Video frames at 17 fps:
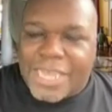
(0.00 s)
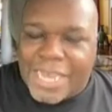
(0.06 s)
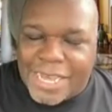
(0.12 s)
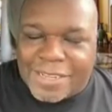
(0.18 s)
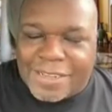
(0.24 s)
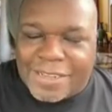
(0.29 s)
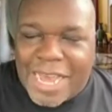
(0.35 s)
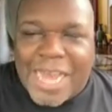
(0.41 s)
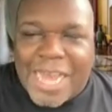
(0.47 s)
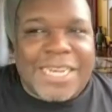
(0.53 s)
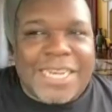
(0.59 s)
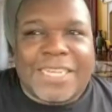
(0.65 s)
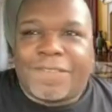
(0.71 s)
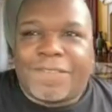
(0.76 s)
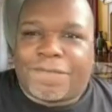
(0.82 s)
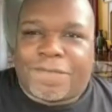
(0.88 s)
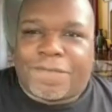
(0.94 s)
Yes,
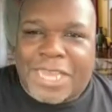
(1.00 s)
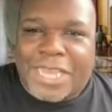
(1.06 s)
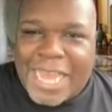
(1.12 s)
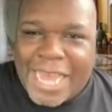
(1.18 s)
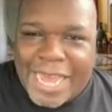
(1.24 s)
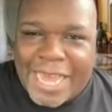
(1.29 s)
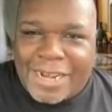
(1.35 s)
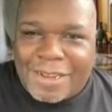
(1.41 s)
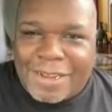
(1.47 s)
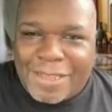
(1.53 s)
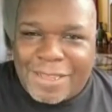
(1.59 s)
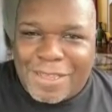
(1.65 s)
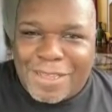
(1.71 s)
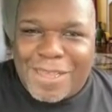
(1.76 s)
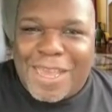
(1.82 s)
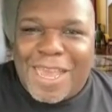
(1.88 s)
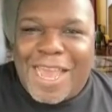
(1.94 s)
I didn't
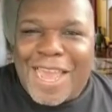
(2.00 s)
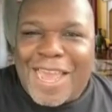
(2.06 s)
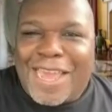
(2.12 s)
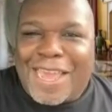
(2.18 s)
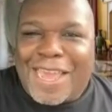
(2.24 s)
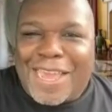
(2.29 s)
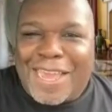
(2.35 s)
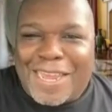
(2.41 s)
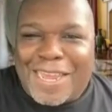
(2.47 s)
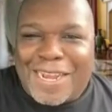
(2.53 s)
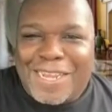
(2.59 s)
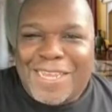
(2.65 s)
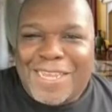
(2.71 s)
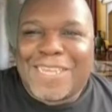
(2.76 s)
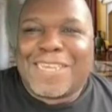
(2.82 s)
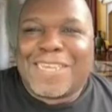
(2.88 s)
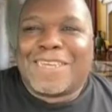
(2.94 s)
forget.
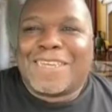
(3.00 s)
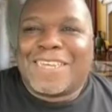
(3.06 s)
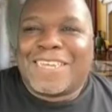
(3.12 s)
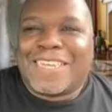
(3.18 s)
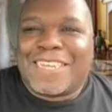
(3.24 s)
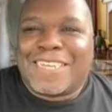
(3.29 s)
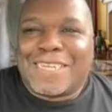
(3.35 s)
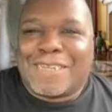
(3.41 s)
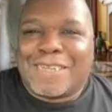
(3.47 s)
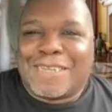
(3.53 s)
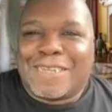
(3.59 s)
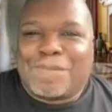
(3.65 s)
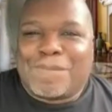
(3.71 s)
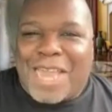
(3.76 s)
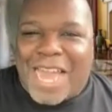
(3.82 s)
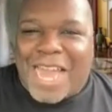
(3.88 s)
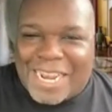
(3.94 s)
And
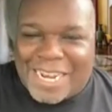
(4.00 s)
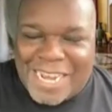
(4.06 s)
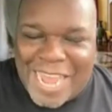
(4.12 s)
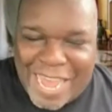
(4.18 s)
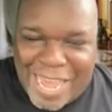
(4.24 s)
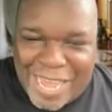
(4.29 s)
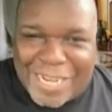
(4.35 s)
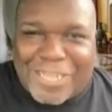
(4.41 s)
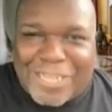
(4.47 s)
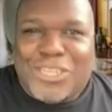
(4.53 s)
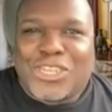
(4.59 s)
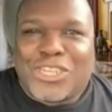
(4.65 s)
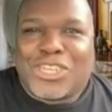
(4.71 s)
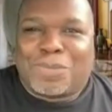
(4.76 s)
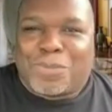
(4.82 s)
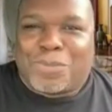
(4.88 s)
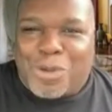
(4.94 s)
I
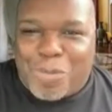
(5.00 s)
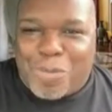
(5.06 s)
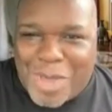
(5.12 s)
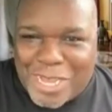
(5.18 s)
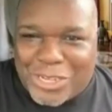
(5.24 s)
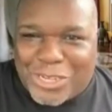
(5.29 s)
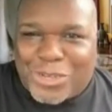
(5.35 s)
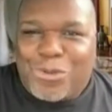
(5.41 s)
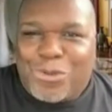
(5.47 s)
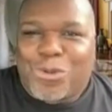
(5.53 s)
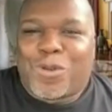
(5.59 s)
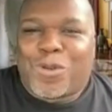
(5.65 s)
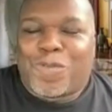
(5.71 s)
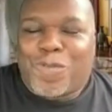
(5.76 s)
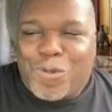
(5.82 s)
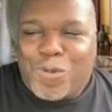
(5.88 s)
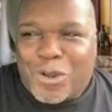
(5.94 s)
had a chip on my
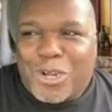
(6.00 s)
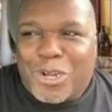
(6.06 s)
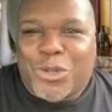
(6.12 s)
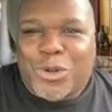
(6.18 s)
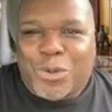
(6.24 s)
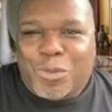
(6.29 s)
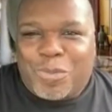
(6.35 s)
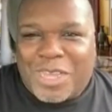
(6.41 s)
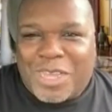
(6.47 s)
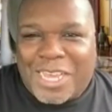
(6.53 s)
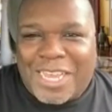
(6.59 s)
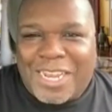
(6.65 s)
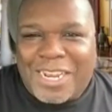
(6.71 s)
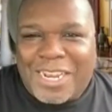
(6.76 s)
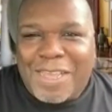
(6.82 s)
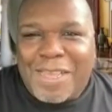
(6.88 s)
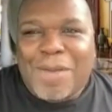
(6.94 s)
shoulder for a little
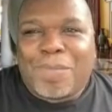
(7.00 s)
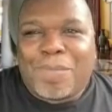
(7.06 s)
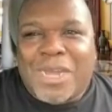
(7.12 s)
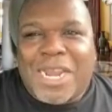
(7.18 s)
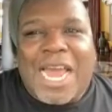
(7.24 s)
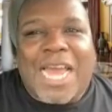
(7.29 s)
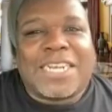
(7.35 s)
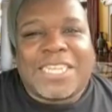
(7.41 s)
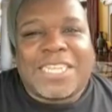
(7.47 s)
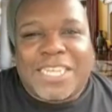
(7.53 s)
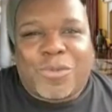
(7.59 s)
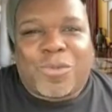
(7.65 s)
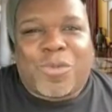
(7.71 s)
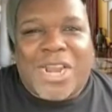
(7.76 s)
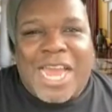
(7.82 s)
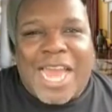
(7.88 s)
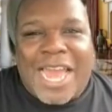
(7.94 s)
bit, but
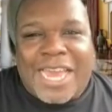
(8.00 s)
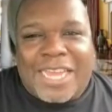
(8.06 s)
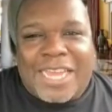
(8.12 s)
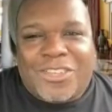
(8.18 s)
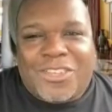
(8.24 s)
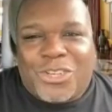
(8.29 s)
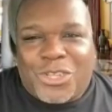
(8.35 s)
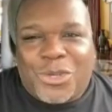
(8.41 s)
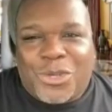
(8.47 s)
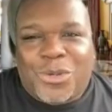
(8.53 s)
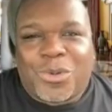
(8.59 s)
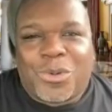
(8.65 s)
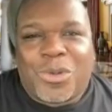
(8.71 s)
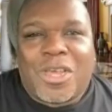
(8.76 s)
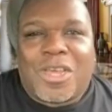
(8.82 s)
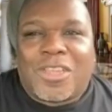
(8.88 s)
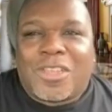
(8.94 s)
I did what I had to
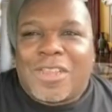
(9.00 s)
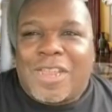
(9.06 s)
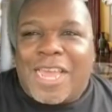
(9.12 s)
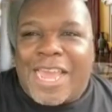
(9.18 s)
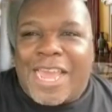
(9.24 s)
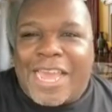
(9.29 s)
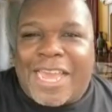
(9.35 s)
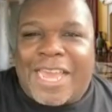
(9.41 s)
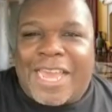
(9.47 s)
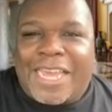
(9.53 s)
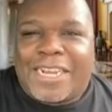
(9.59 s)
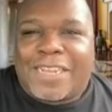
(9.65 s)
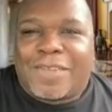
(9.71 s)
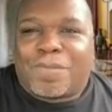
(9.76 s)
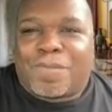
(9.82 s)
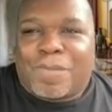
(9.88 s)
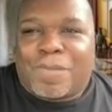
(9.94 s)
do
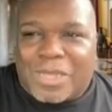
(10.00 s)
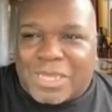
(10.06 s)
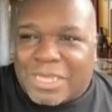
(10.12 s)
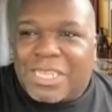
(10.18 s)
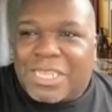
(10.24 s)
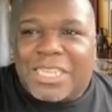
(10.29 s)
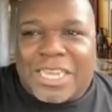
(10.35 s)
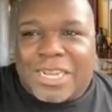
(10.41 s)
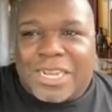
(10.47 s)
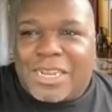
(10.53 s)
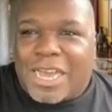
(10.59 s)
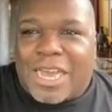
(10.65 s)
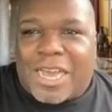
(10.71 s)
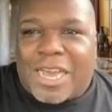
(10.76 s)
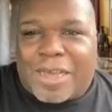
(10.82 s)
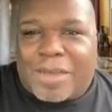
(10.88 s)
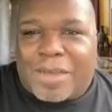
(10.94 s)
and
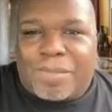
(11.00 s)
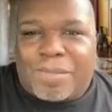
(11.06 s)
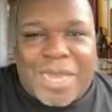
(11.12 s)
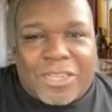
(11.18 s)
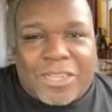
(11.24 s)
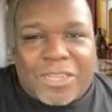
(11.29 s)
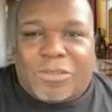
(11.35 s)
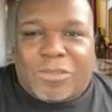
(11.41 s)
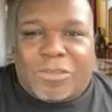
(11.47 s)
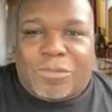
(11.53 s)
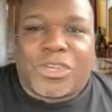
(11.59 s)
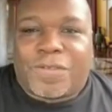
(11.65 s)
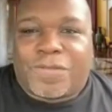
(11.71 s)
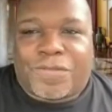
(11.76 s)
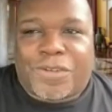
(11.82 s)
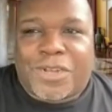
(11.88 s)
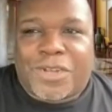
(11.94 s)
did made
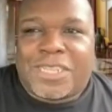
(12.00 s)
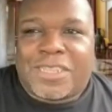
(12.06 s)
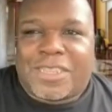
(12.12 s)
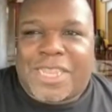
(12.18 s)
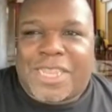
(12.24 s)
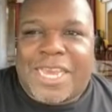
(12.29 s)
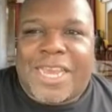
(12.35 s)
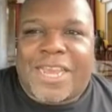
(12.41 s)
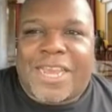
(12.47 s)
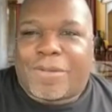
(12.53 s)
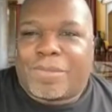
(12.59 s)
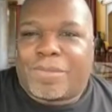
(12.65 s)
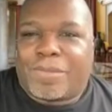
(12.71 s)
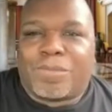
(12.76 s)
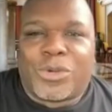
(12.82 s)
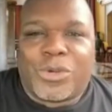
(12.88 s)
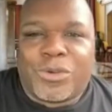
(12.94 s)
some good friends
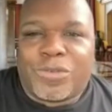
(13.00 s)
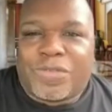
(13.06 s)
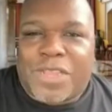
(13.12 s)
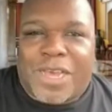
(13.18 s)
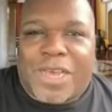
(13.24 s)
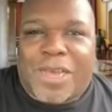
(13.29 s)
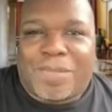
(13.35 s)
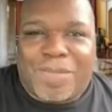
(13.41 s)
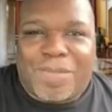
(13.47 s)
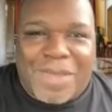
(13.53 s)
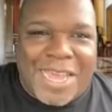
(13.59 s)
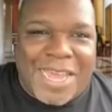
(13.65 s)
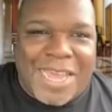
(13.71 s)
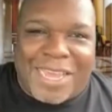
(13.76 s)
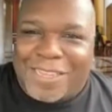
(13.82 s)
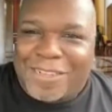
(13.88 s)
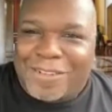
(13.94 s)
there, moved up
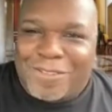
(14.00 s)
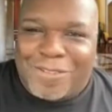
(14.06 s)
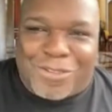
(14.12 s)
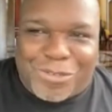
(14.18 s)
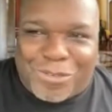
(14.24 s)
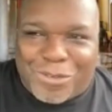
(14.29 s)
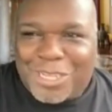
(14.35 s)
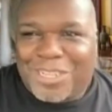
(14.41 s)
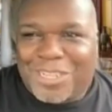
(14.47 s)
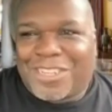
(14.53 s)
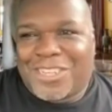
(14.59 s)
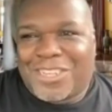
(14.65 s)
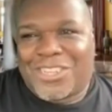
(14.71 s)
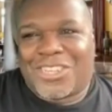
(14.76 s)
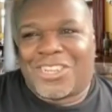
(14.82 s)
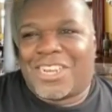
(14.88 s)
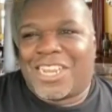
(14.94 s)
and
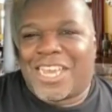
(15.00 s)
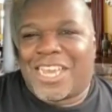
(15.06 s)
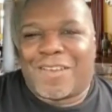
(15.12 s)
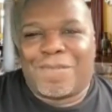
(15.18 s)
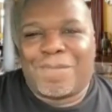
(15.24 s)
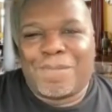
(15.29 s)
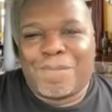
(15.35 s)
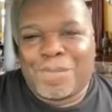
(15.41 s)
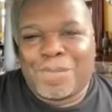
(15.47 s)
transitioned out.